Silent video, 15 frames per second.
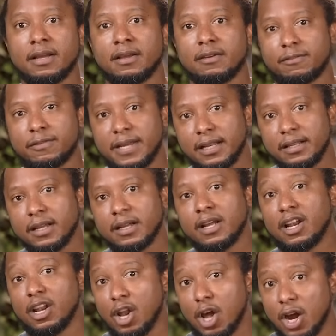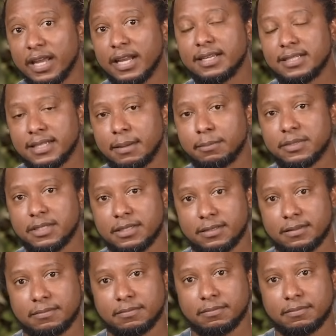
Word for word: failed login attempts.